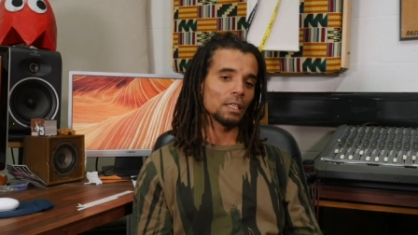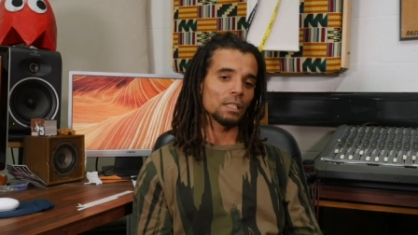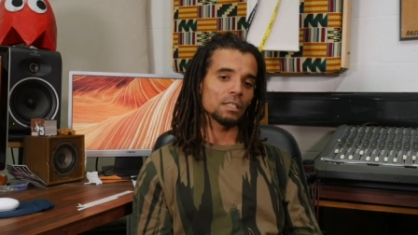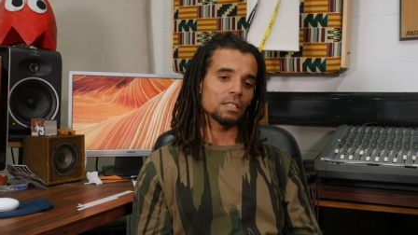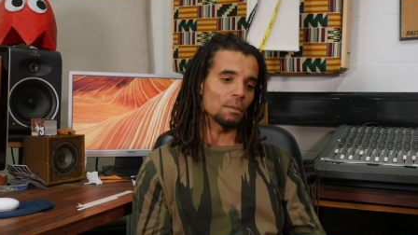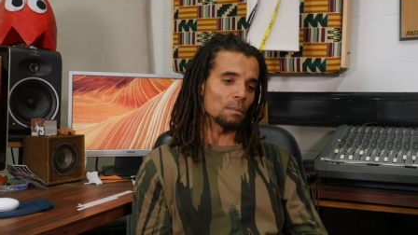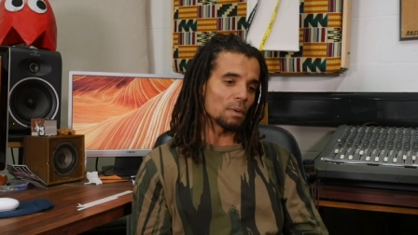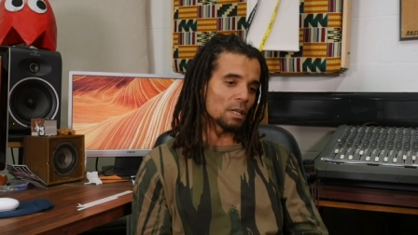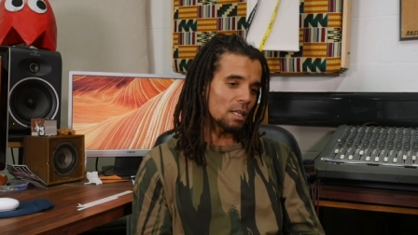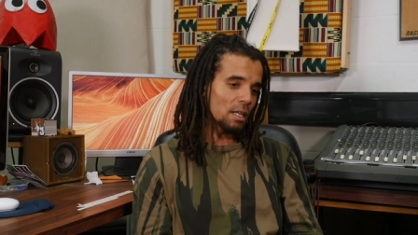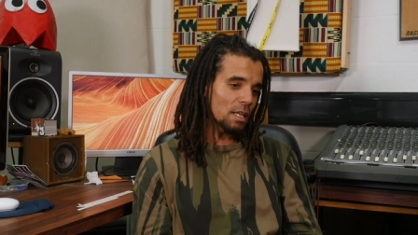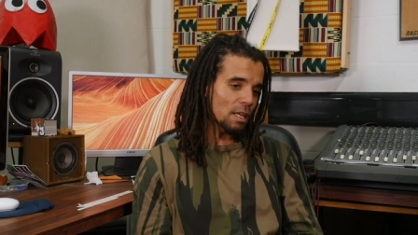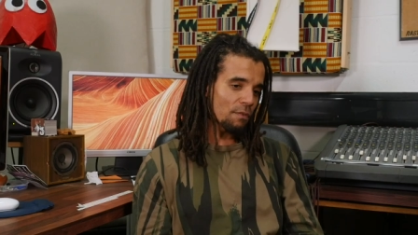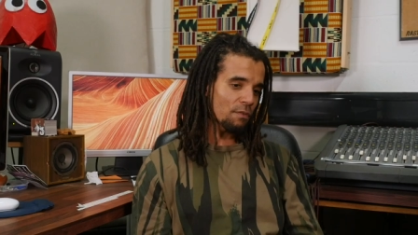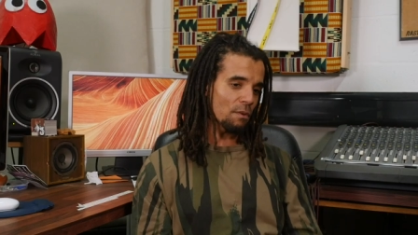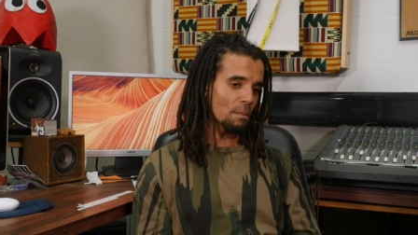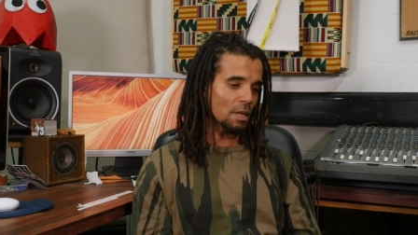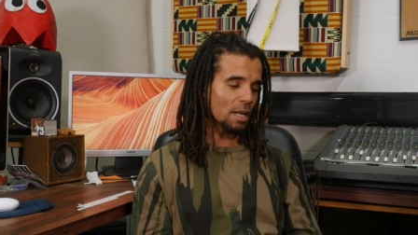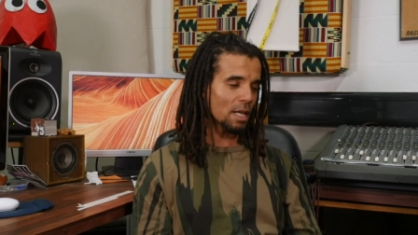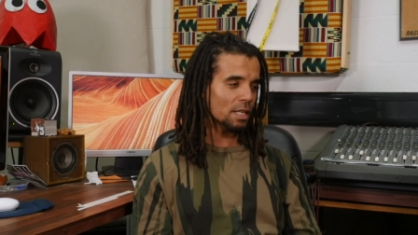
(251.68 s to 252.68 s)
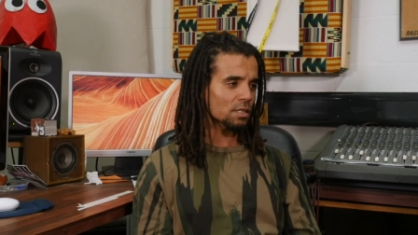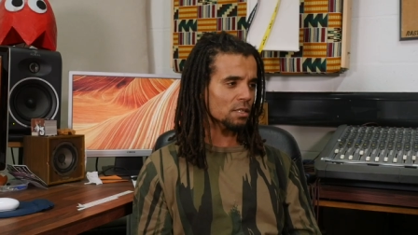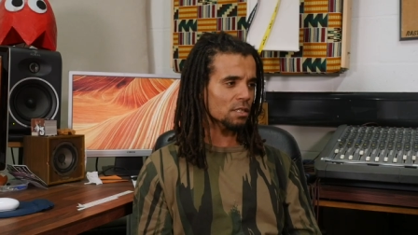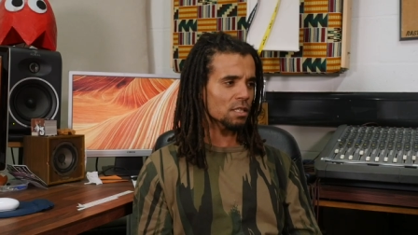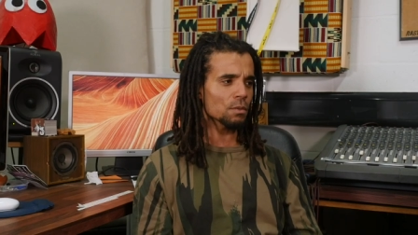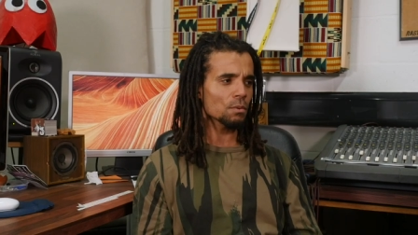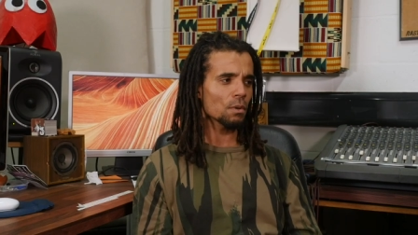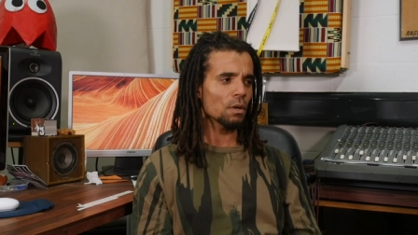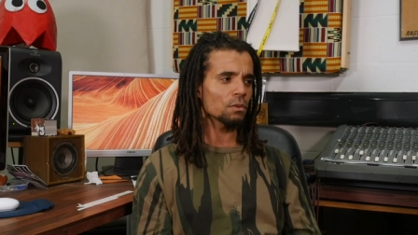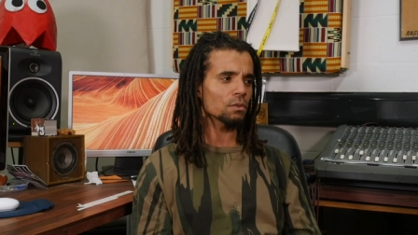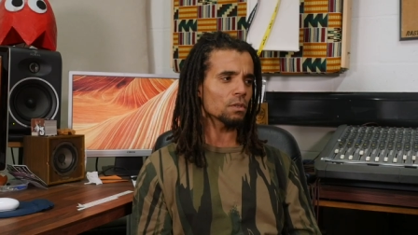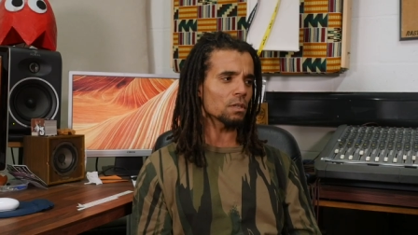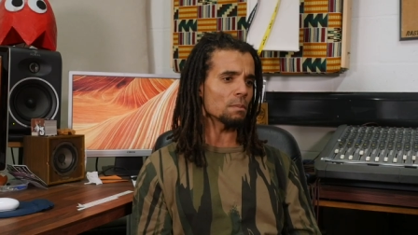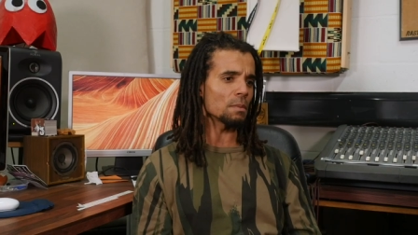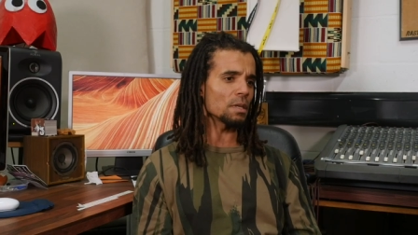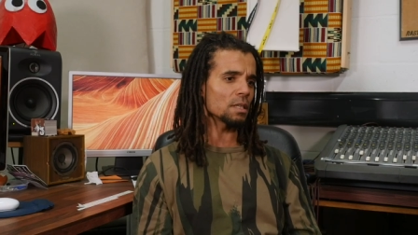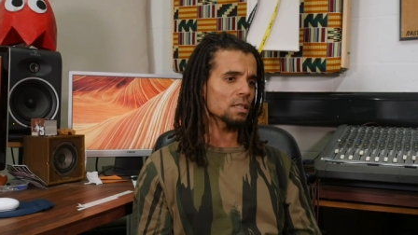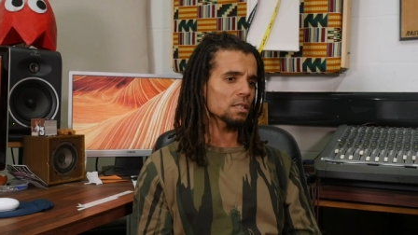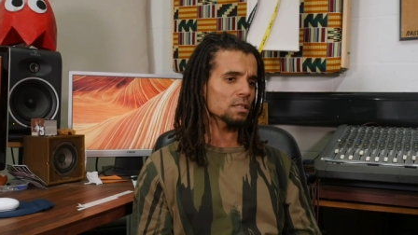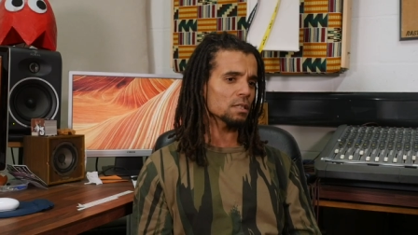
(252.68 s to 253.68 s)
Similarly, if a Malaysian says, well, hold on a
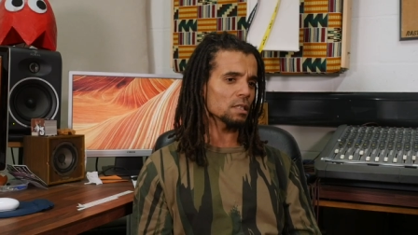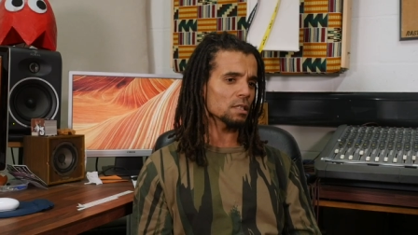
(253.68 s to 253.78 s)
minute, this,